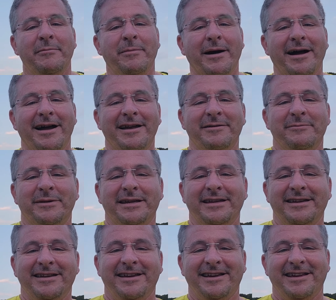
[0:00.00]
behind
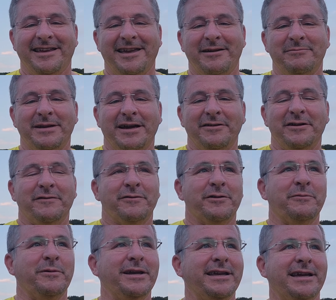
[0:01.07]
me. Came down here for
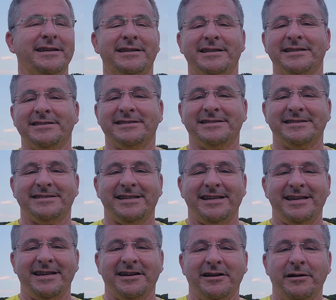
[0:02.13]
the weekend to
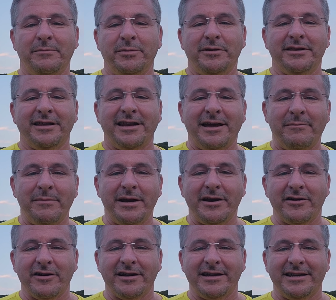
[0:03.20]
see a couple that I
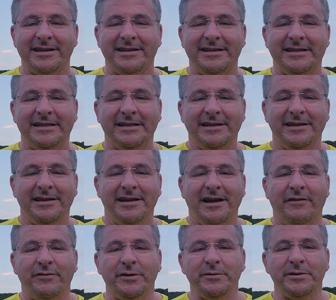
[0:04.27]
married
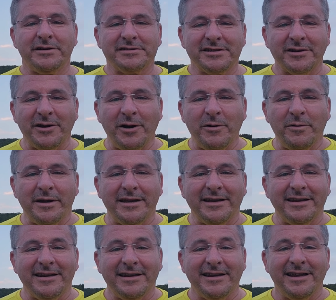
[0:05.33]
a few years ago
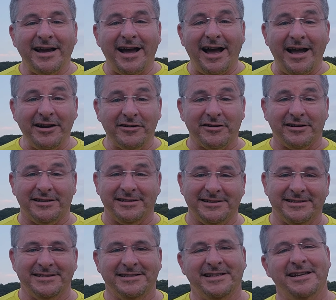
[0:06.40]
in
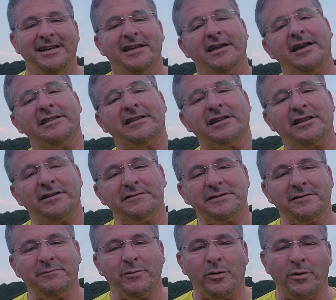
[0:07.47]
Ireland at the Cliffs
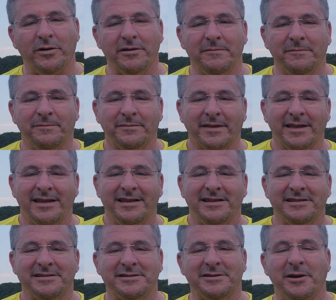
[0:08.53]
of Moher.
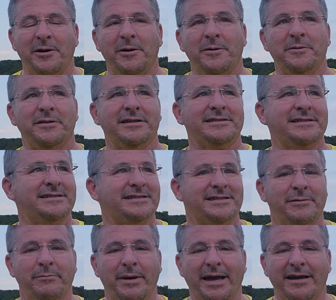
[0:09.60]
So, this is
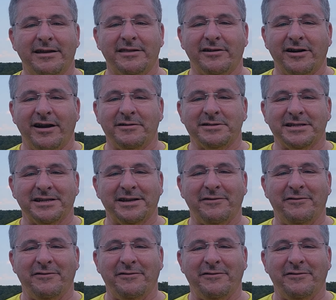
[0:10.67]
the back of their housing